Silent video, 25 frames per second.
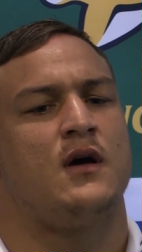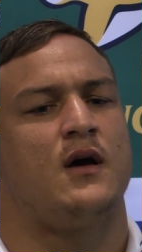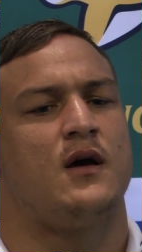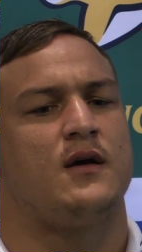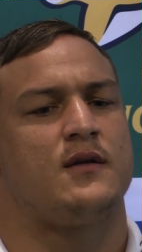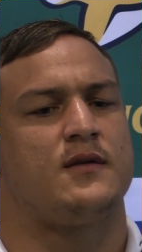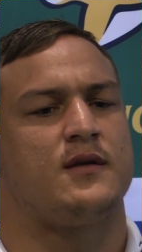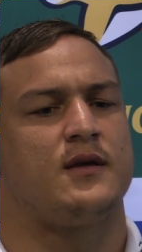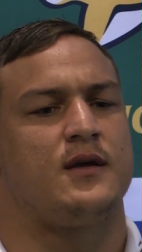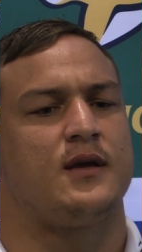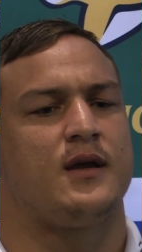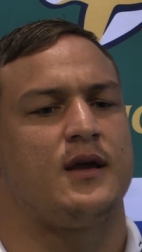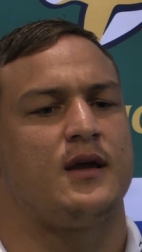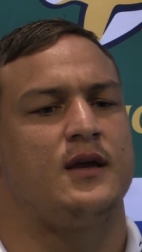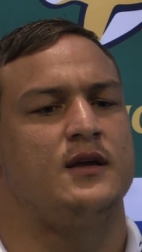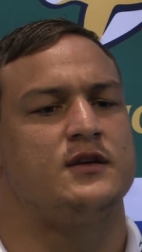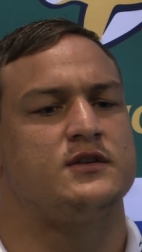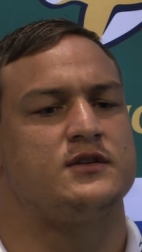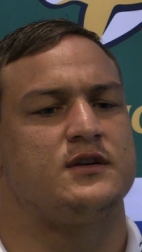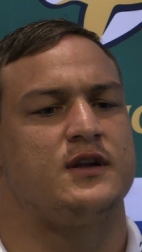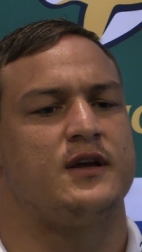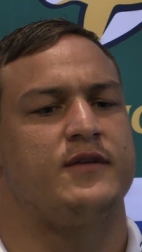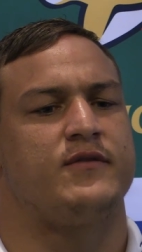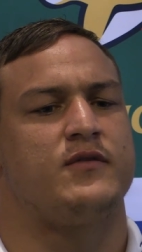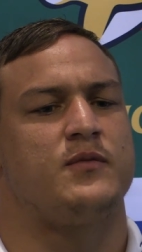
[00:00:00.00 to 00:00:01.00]
I think
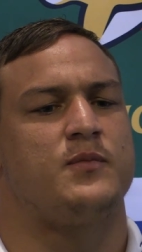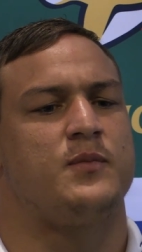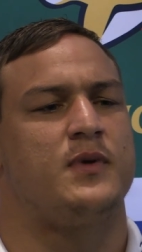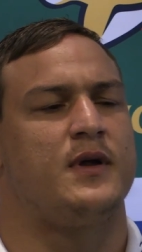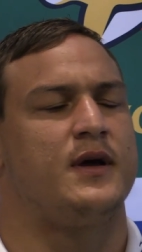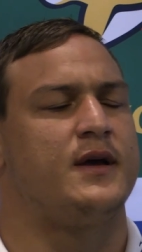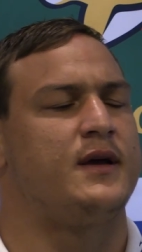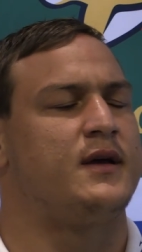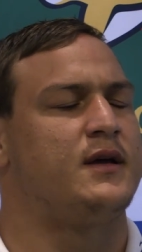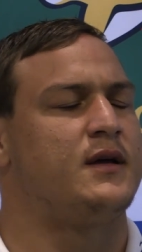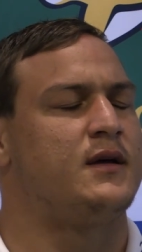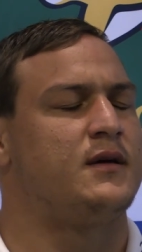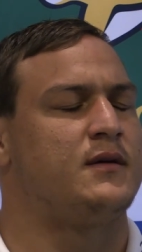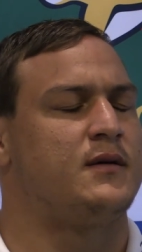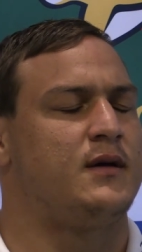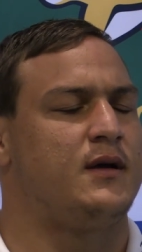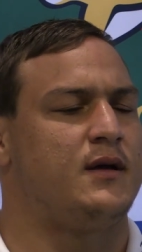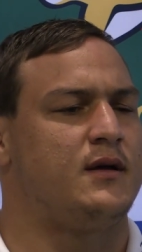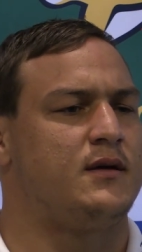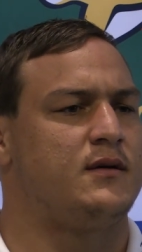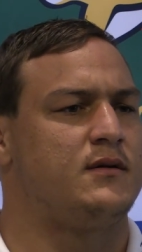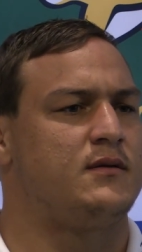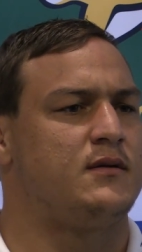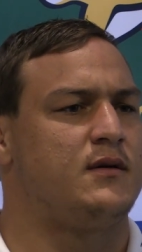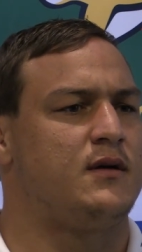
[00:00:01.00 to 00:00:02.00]
each and every player
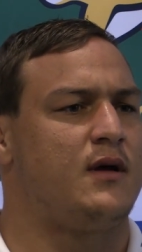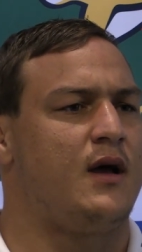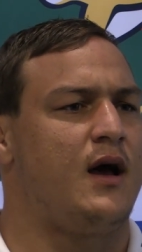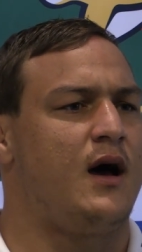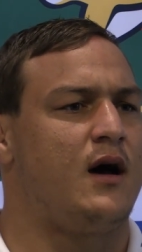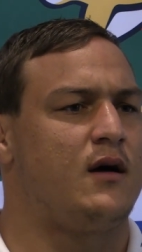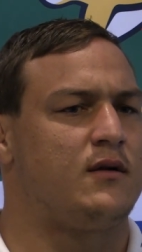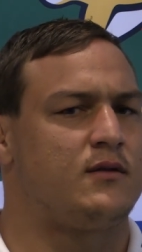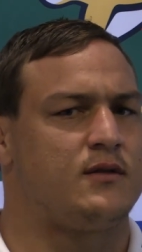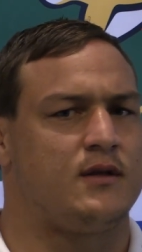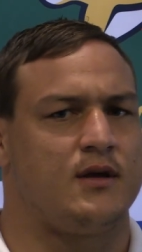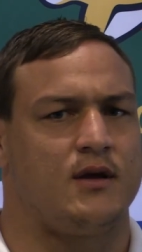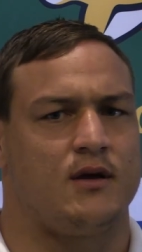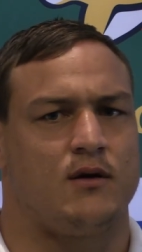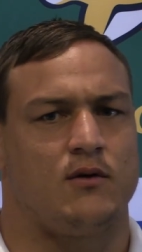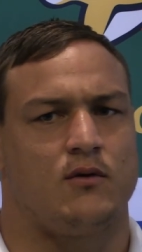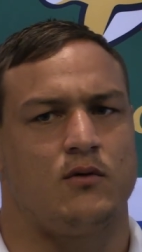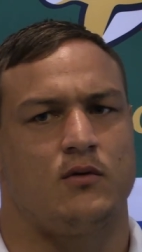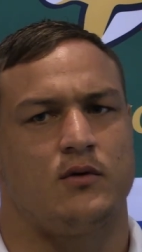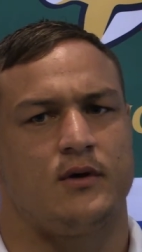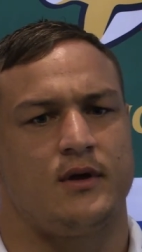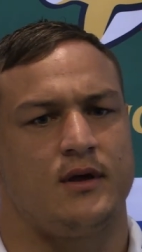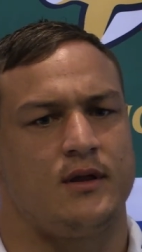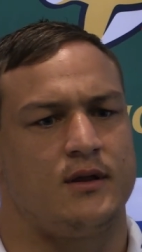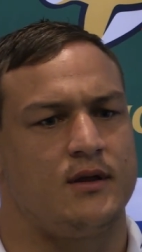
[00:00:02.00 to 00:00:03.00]
out there
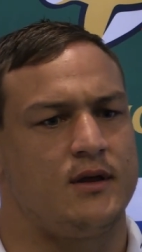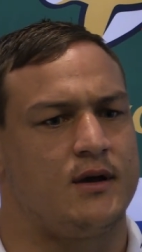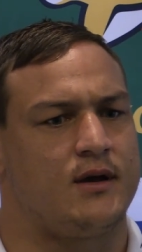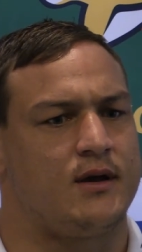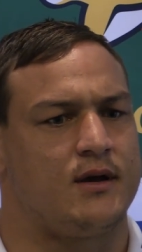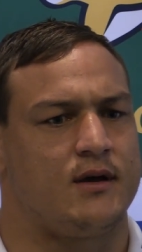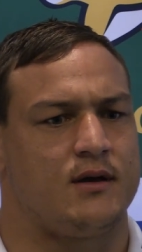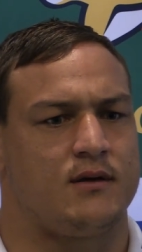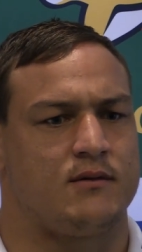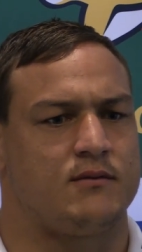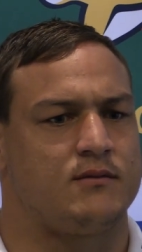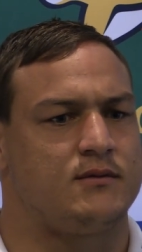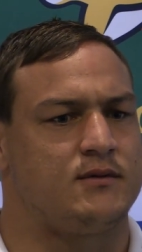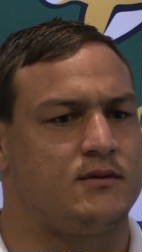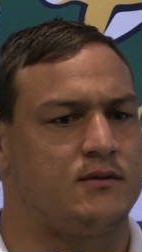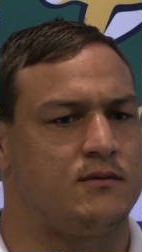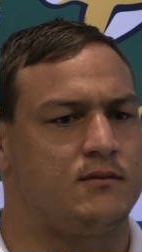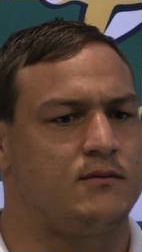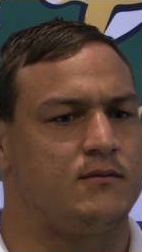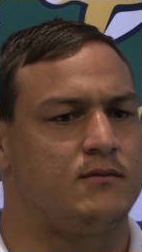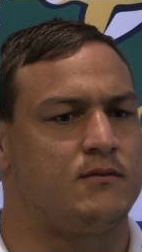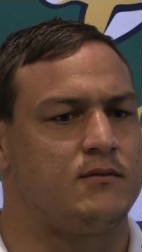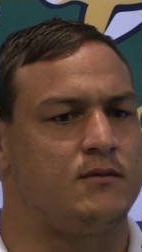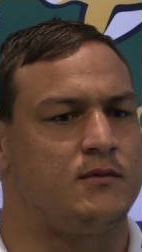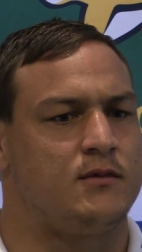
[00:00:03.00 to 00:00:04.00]
or in here
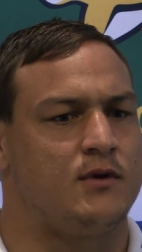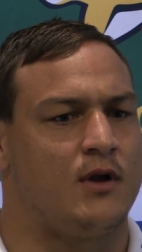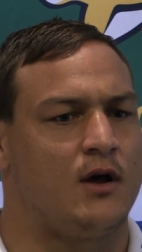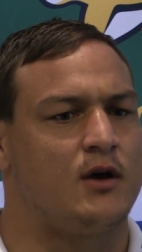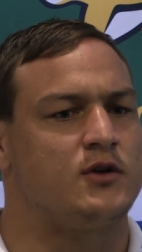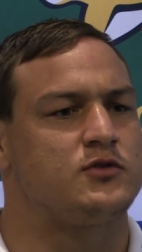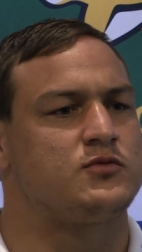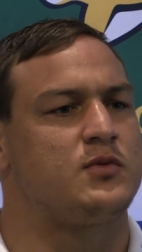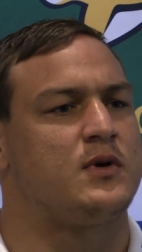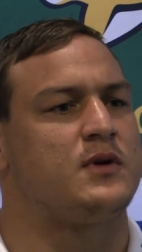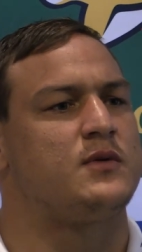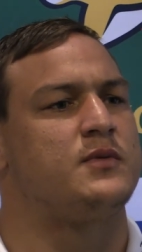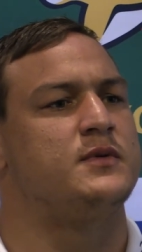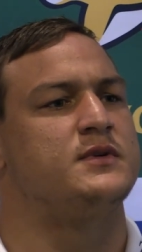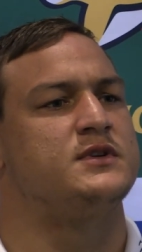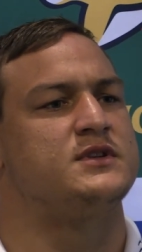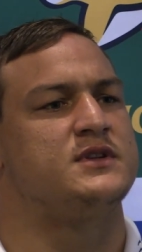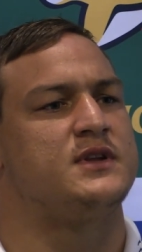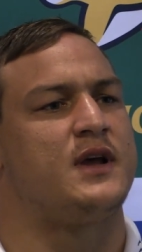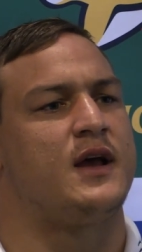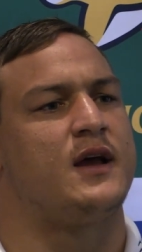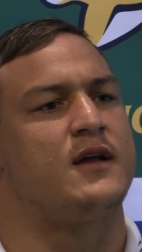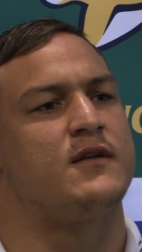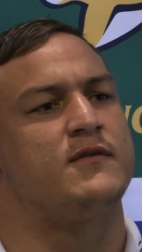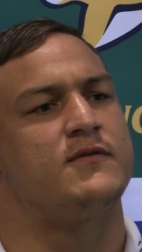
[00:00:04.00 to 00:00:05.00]
knows what we
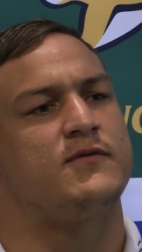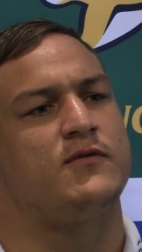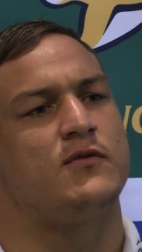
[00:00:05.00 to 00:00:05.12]
stand